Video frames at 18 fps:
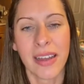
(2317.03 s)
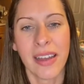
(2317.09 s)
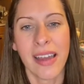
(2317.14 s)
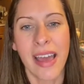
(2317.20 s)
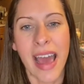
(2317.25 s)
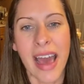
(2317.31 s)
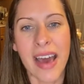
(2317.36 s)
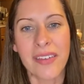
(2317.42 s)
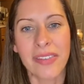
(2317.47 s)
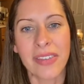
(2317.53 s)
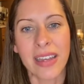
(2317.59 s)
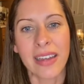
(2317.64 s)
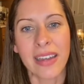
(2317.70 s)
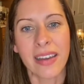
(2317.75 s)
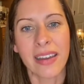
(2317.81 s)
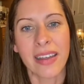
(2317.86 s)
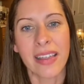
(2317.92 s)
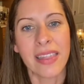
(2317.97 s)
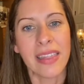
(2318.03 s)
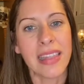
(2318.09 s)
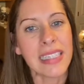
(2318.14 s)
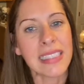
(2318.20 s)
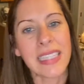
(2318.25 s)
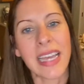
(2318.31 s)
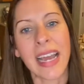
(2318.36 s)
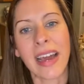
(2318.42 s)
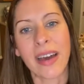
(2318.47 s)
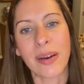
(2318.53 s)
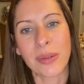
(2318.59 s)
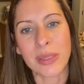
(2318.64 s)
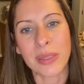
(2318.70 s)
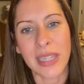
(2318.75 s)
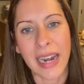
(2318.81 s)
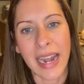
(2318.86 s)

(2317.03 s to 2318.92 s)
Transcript: having this house that I